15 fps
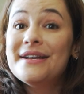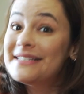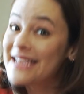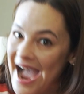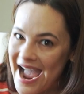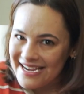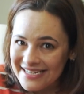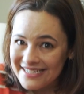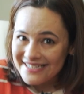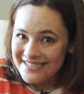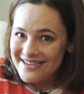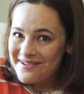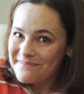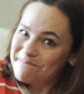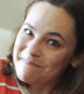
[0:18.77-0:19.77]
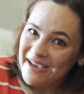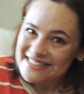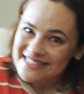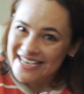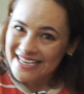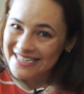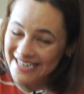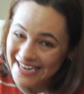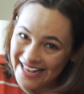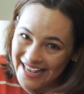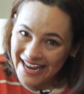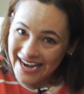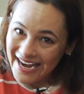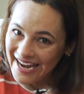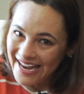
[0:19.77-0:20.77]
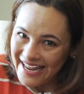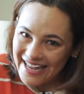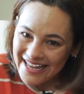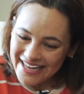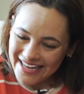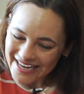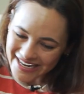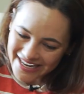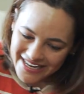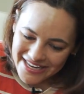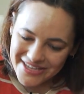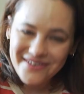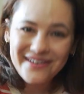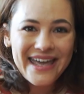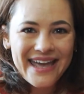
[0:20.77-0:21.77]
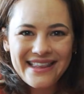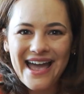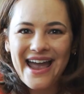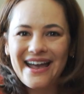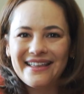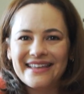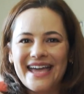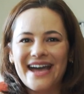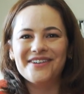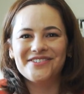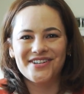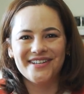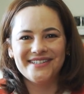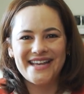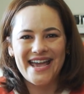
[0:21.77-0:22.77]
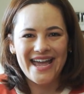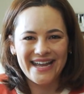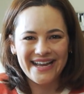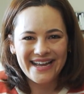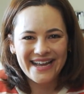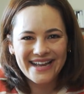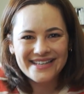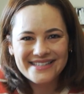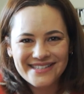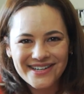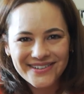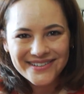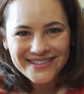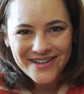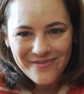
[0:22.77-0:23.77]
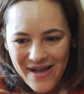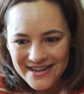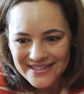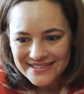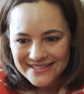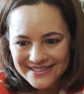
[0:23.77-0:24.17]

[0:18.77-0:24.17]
Thai, Mexican. You can't lie on the couch all day. So come on.